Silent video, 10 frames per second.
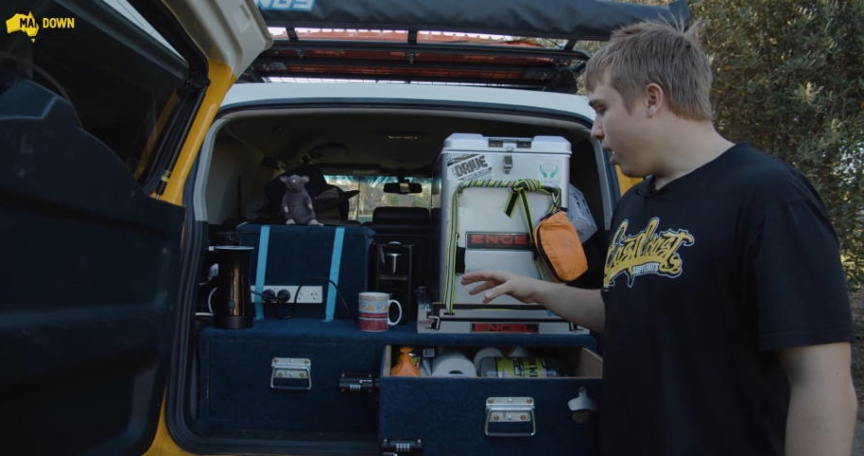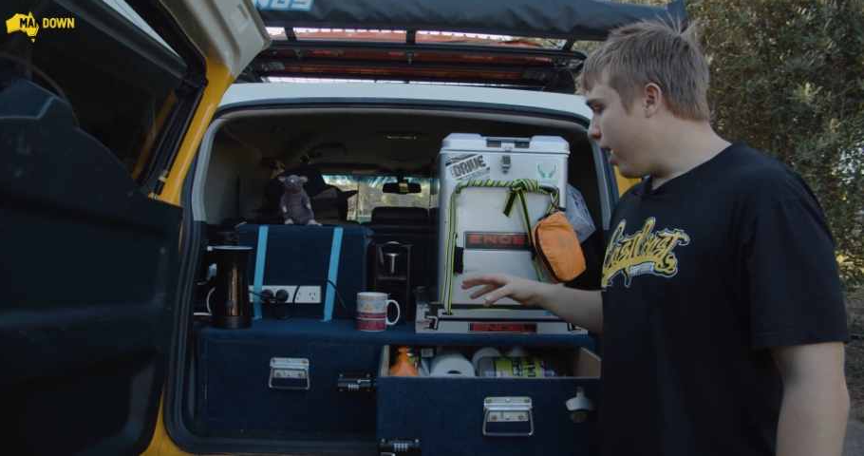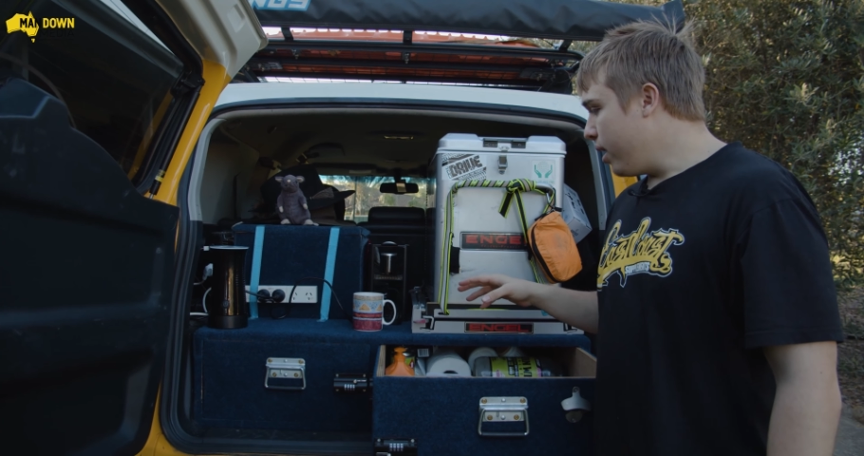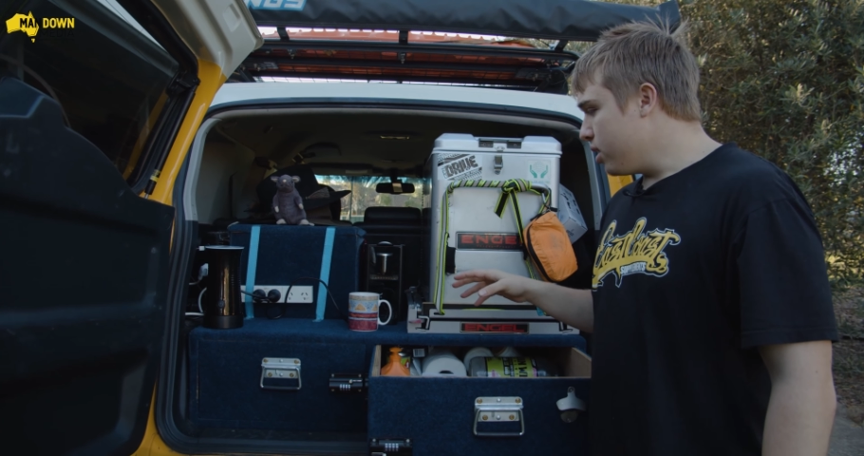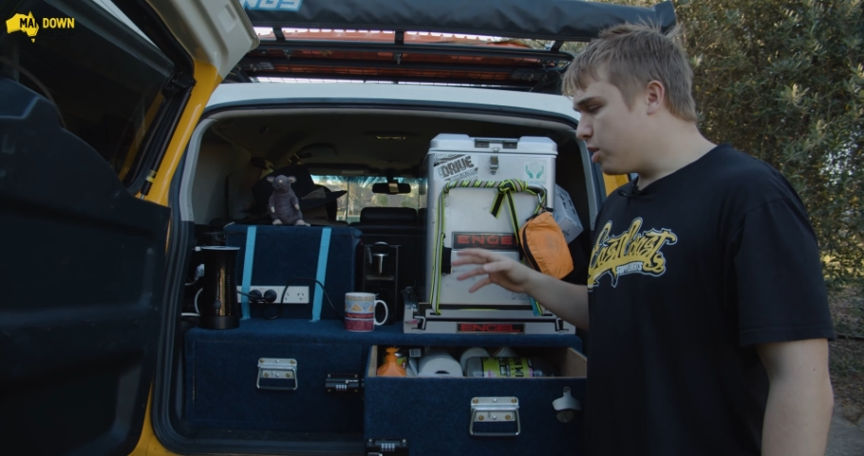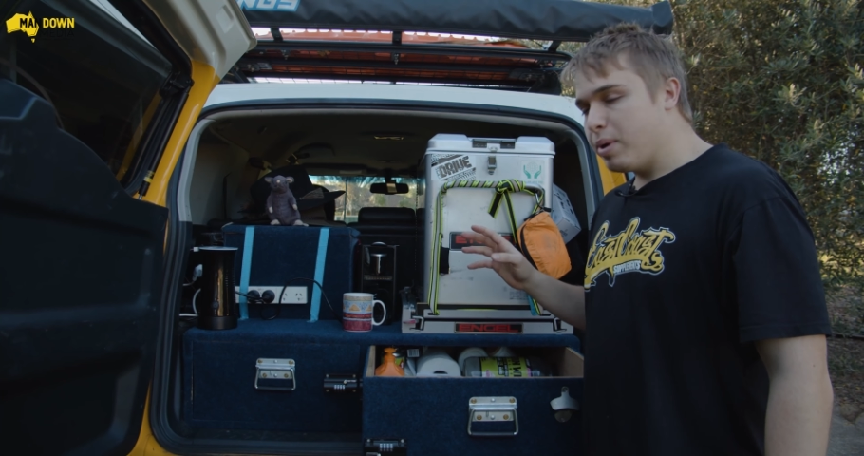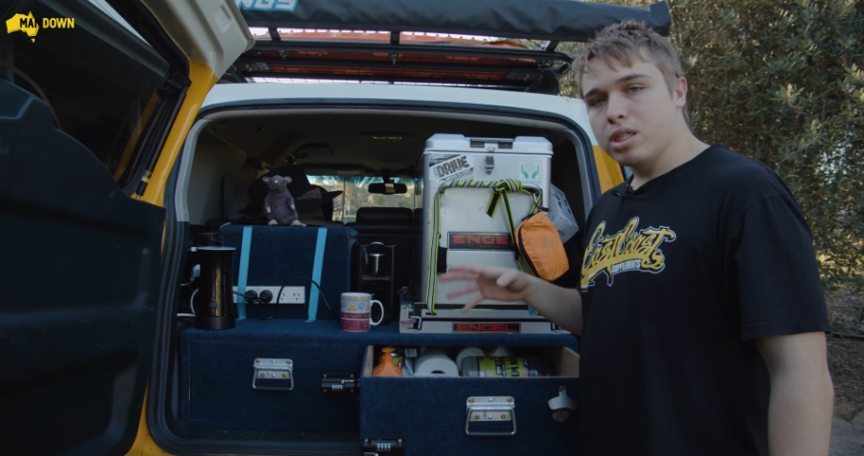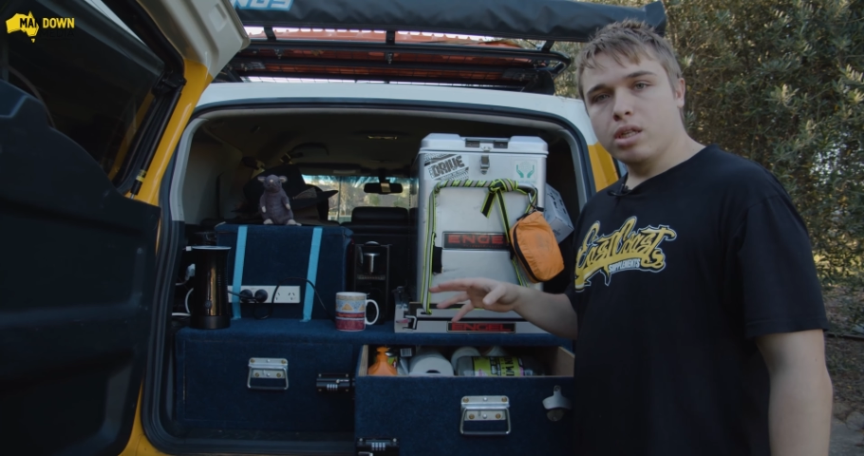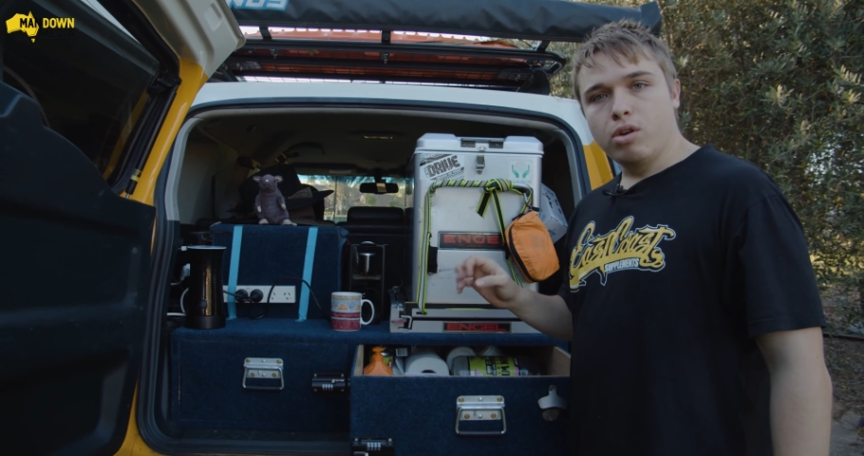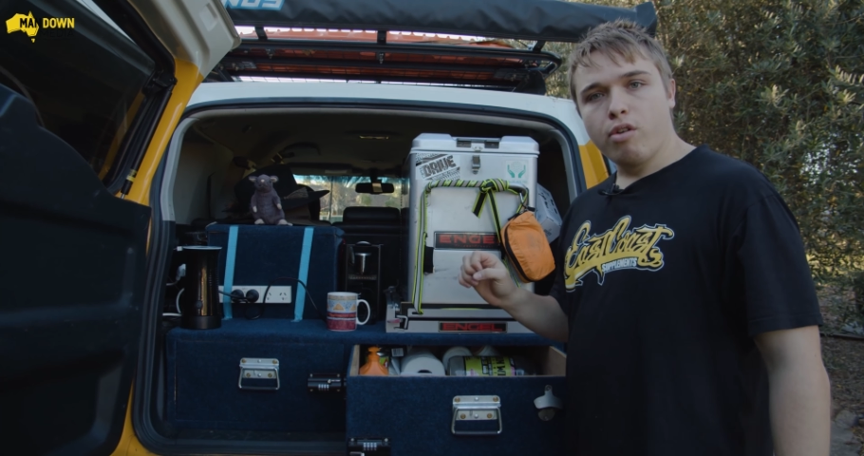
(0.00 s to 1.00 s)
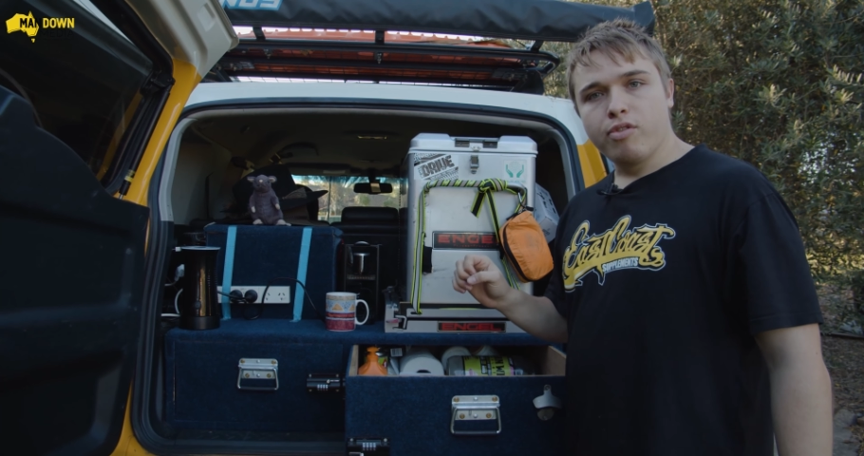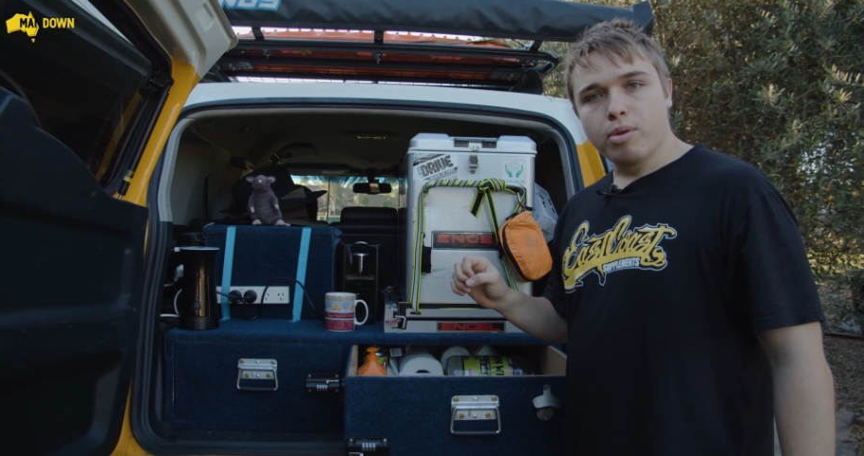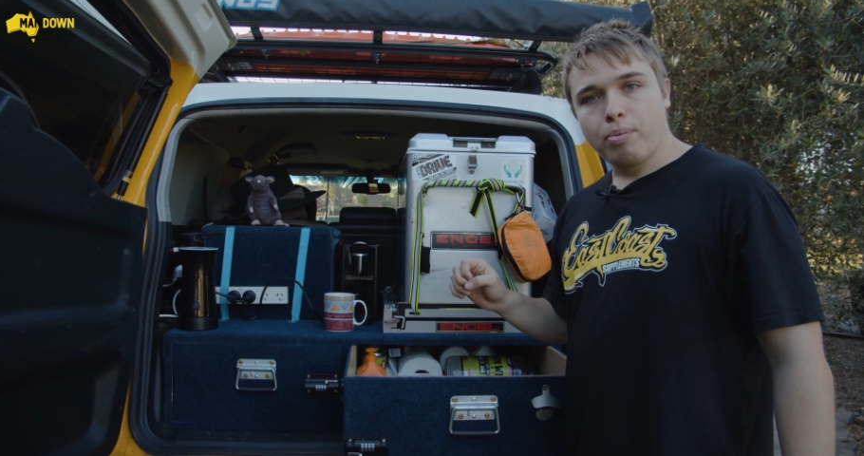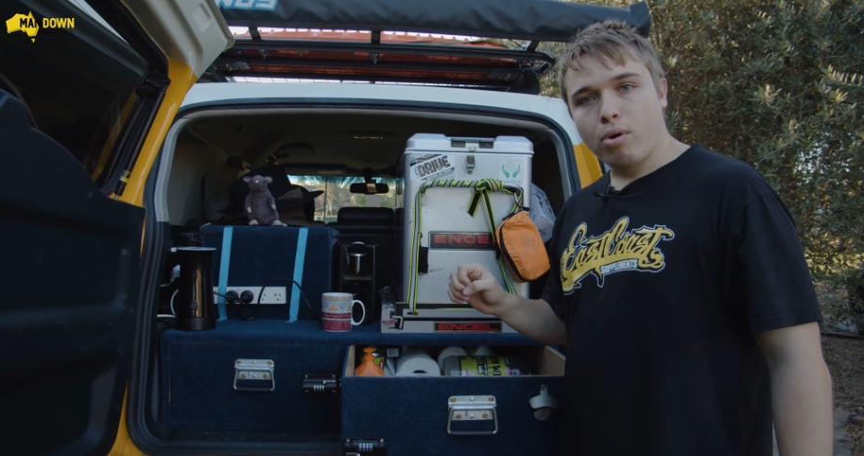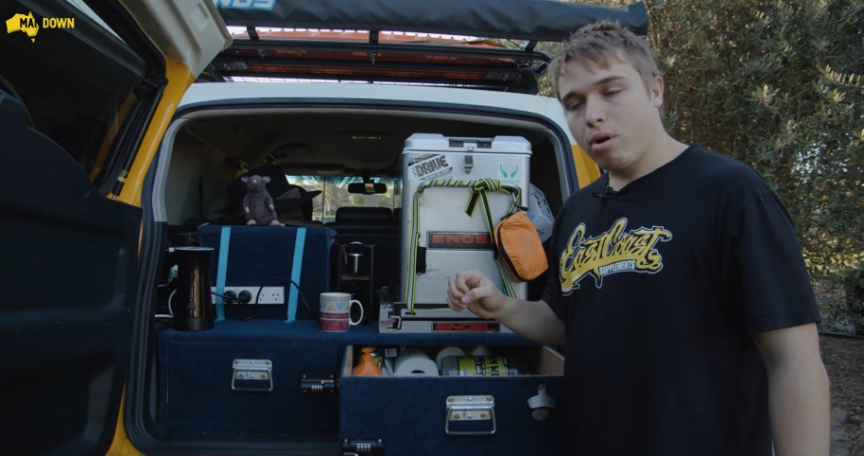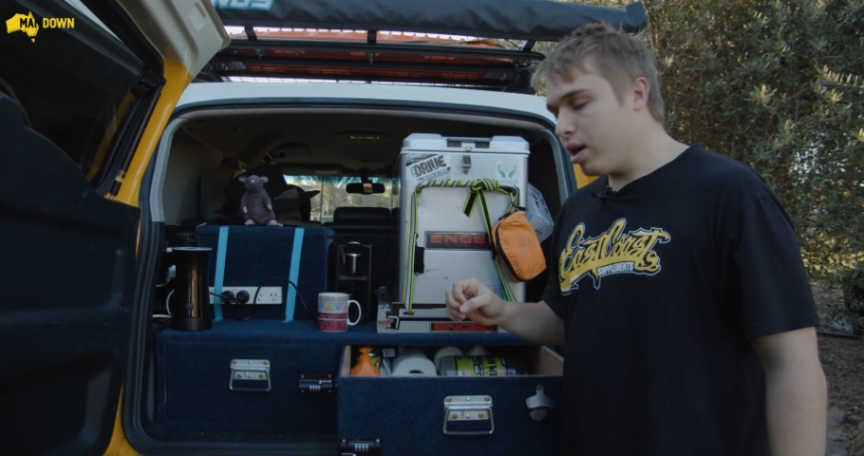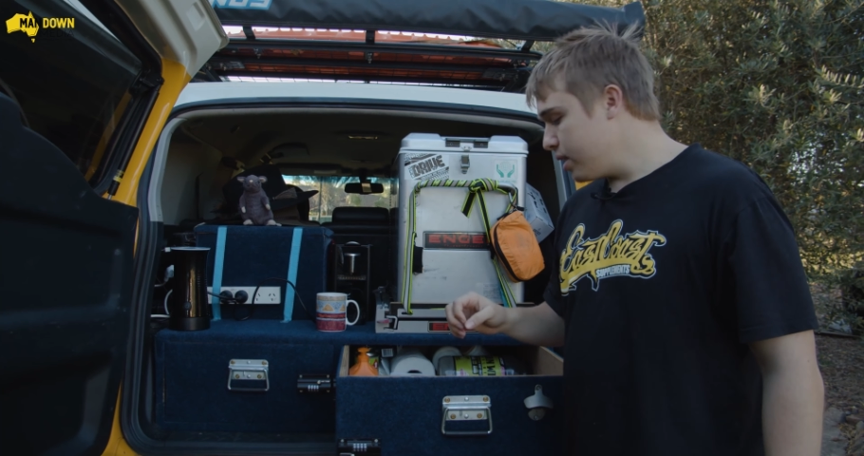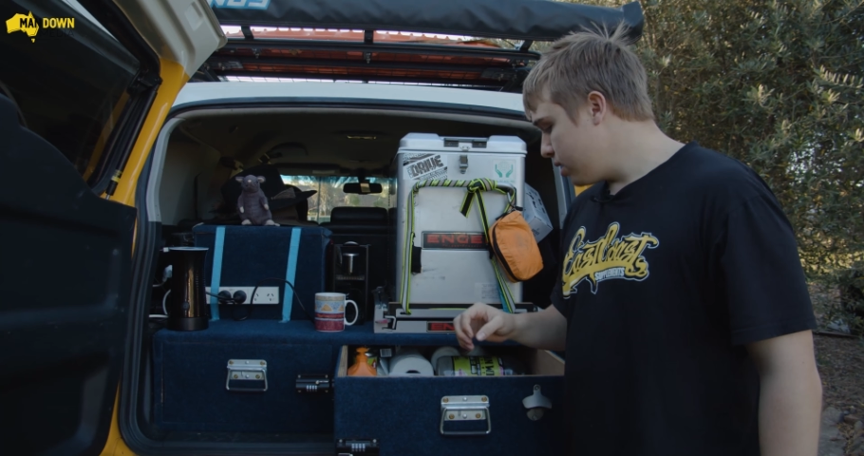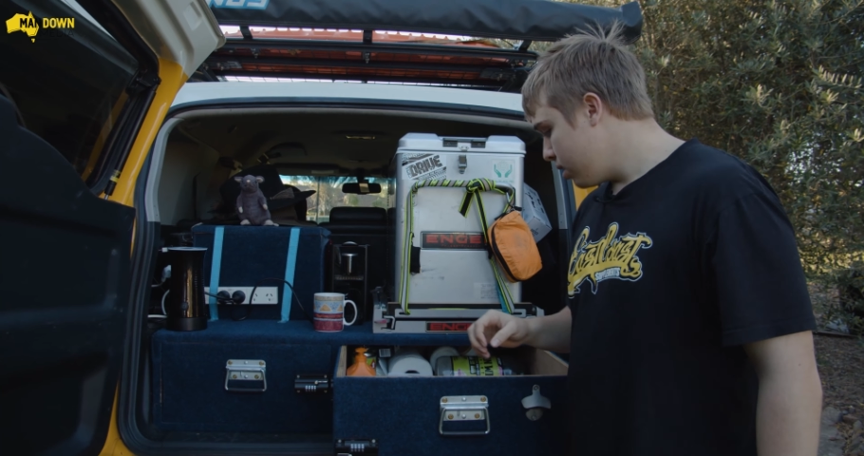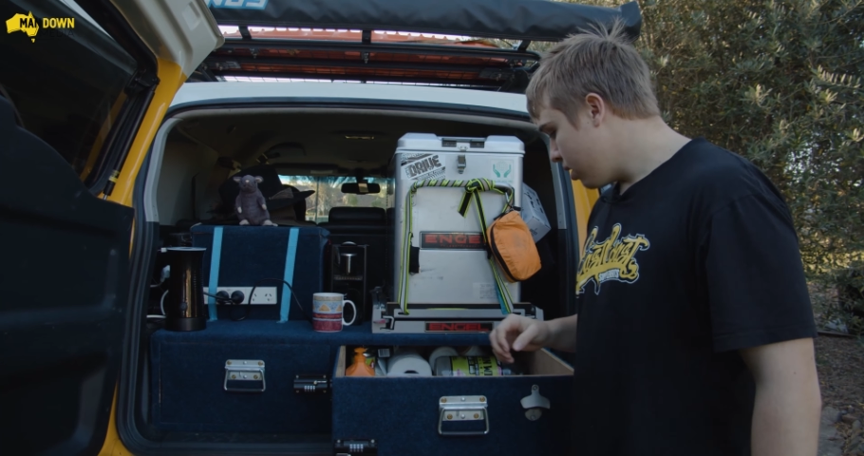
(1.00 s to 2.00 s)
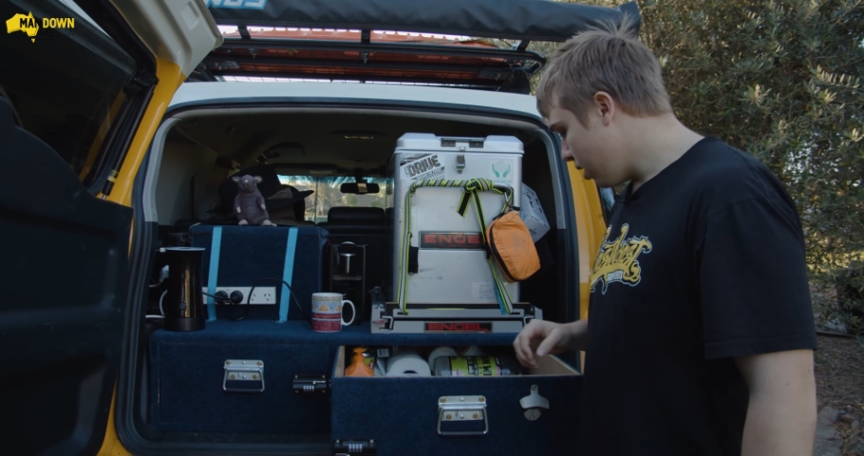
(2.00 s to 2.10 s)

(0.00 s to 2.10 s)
and especially not for the price.